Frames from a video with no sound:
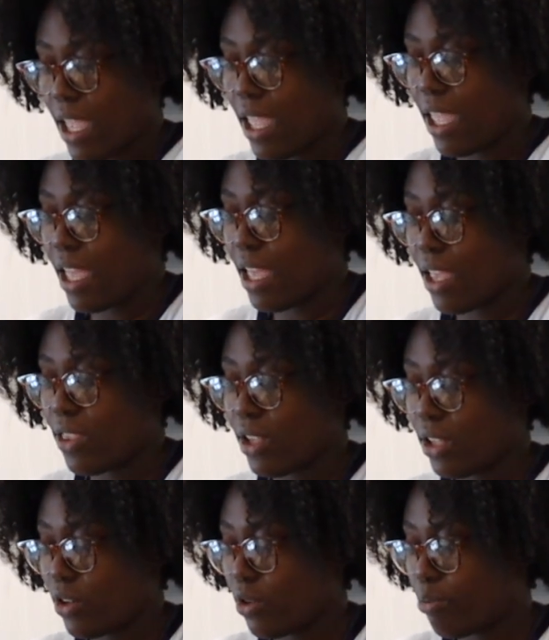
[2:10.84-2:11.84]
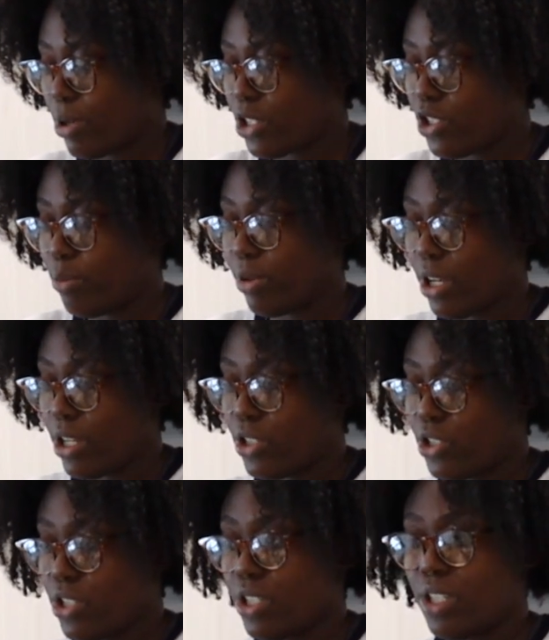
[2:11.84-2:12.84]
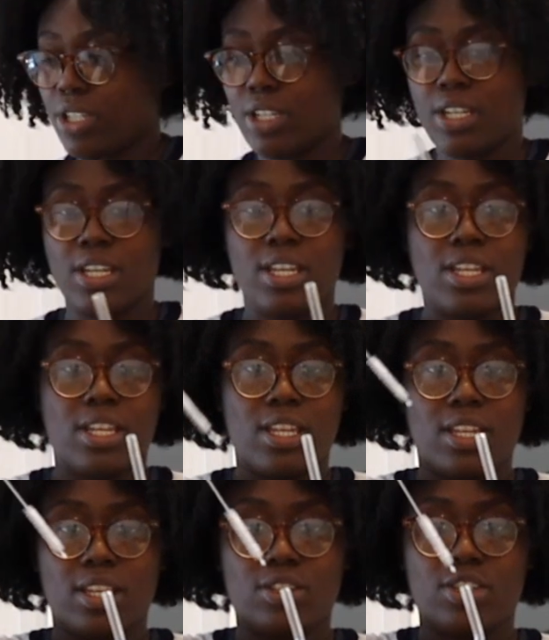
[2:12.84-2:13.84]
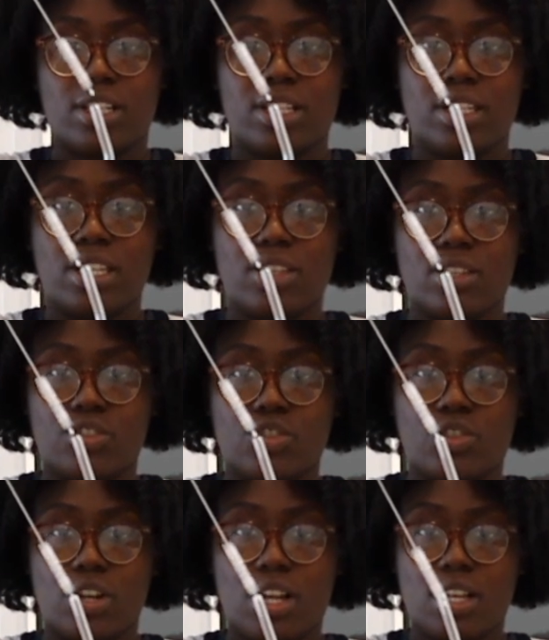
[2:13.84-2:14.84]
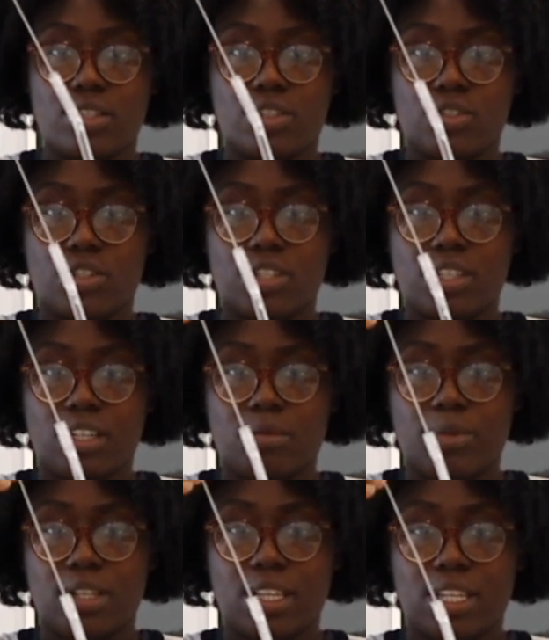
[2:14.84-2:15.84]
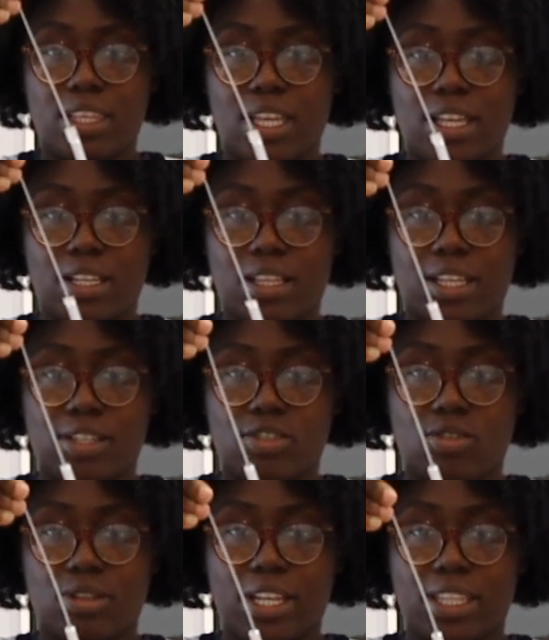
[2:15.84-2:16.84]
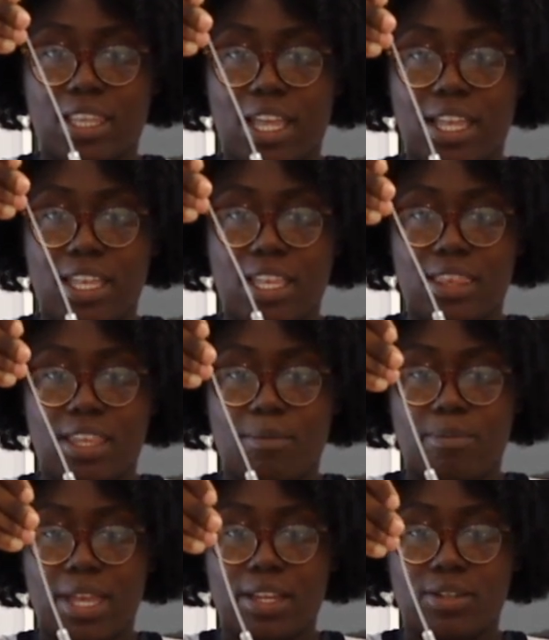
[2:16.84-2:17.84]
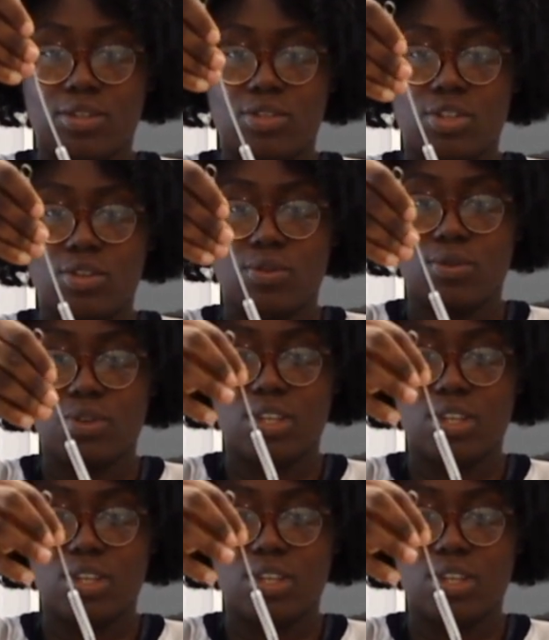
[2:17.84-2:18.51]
and the little brushy brush to clean the straws. You just stick them in like that, like so, like that, and they bend too.